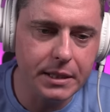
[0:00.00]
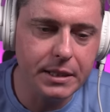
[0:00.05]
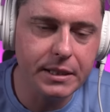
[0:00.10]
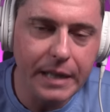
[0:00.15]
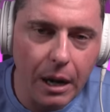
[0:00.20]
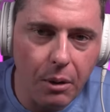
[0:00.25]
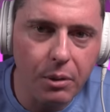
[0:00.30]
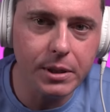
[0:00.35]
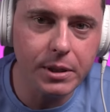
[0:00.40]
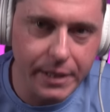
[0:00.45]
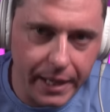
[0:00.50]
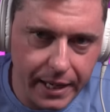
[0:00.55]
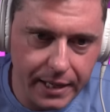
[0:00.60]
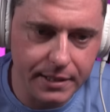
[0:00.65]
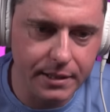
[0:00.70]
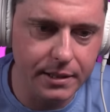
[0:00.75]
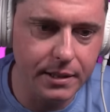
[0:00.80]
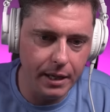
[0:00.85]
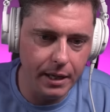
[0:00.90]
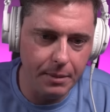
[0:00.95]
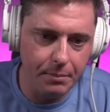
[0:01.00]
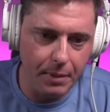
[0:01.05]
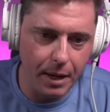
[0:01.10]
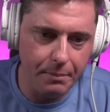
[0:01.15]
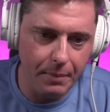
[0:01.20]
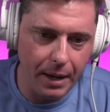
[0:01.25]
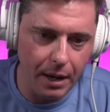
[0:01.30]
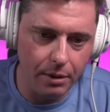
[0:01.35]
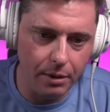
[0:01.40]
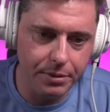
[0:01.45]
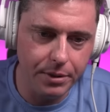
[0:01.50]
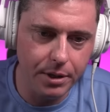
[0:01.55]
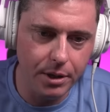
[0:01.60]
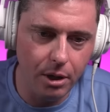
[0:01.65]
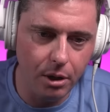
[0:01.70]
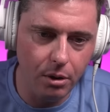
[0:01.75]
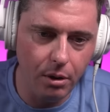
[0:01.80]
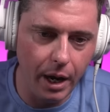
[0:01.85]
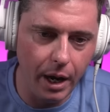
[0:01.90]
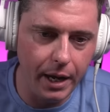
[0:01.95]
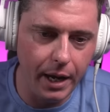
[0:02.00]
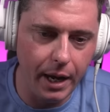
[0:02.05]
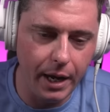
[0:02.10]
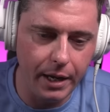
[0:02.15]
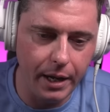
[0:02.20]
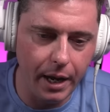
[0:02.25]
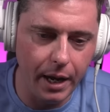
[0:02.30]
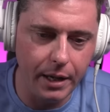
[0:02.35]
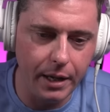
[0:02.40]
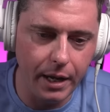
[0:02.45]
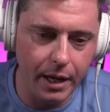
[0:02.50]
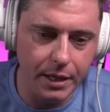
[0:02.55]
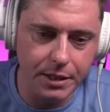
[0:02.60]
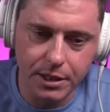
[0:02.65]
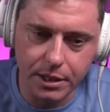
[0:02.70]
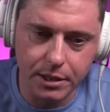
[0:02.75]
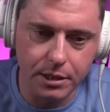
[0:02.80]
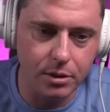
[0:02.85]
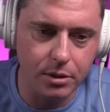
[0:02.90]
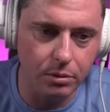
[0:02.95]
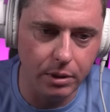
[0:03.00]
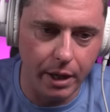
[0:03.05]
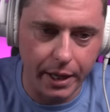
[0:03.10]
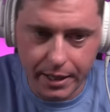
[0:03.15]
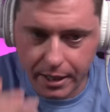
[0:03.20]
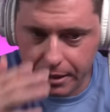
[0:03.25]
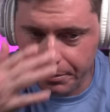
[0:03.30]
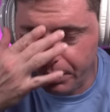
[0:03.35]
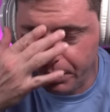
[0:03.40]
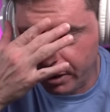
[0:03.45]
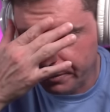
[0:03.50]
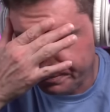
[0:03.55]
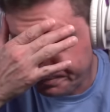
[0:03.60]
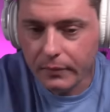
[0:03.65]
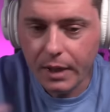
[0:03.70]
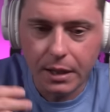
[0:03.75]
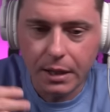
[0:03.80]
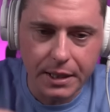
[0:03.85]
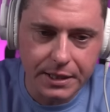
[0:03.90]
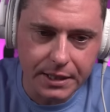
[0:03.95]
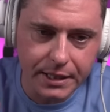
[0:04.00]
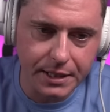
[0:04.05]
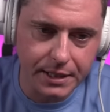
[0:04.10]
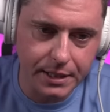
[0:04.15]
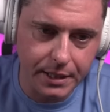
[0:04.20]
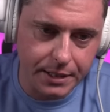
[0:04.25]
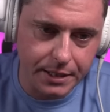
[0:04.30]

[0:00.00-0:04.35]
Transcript: a sour taste in my mouth. I just don't like it, but let's get to